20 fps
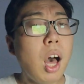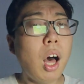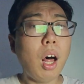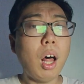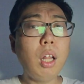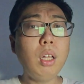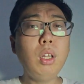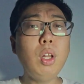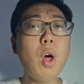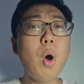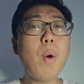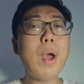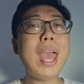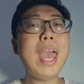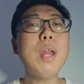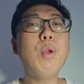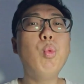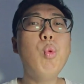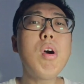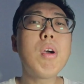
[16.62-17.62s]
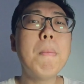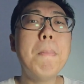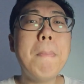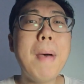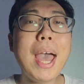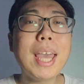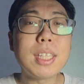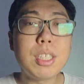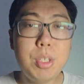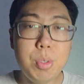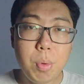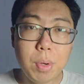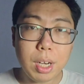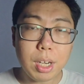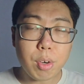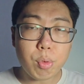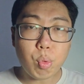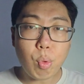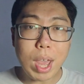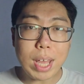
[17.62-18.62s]
Hello and welcome back to another
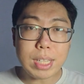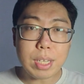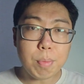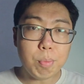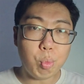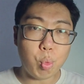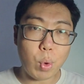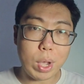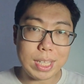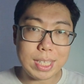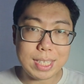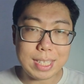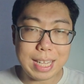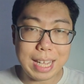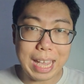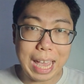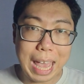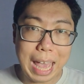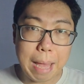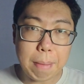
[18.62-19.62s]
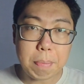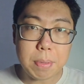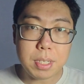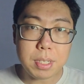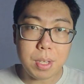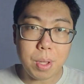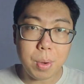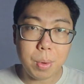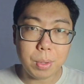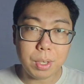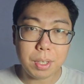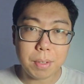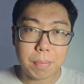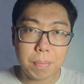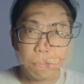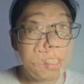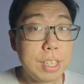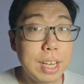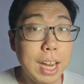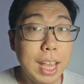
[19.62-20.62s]
Random Wednesday episode.
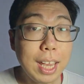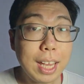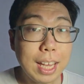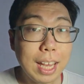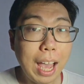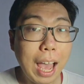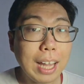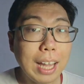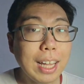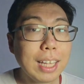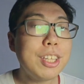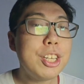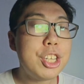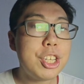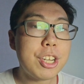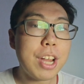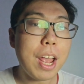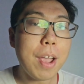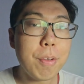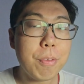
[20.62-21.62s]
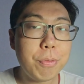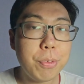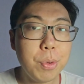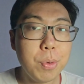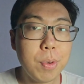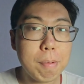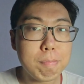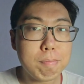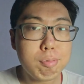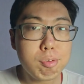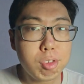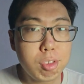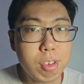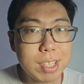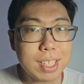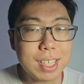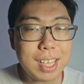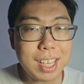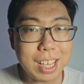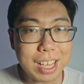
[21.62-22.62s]
Today, I'd like to share with you a
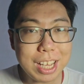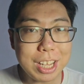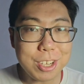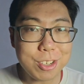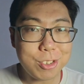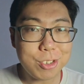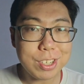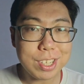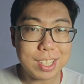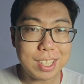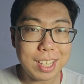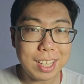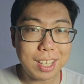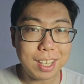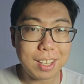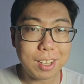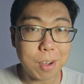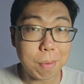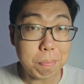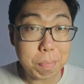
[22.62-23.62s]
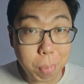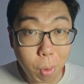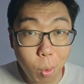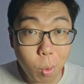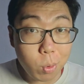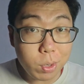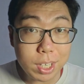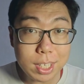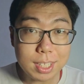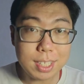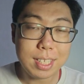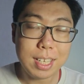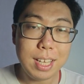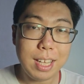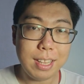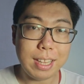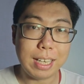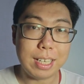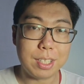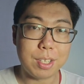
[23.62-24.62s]
pretty interesting component
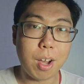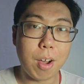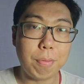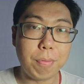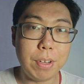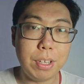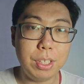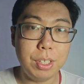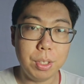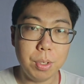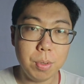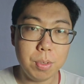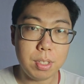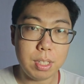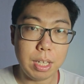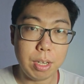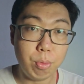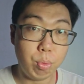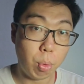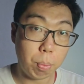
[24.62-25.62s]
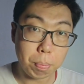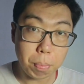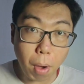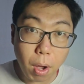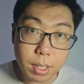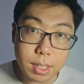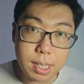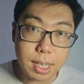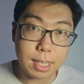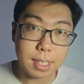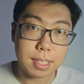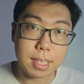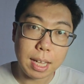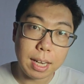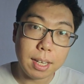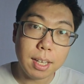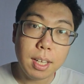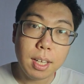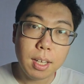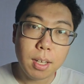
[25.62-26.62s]
that is often used in robotics
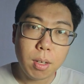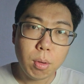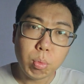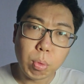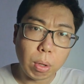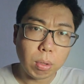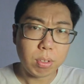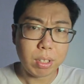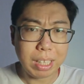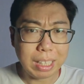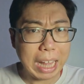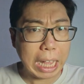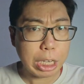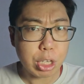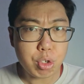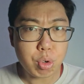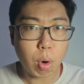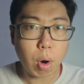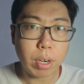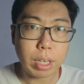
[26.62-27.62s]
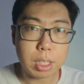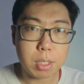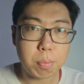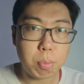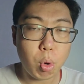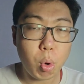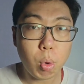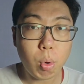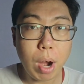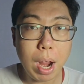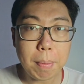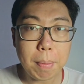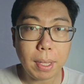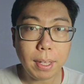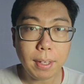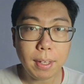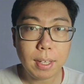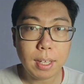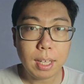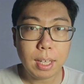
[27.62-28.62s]
and, well, electronics
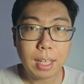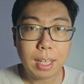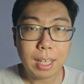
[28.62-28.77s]
programming,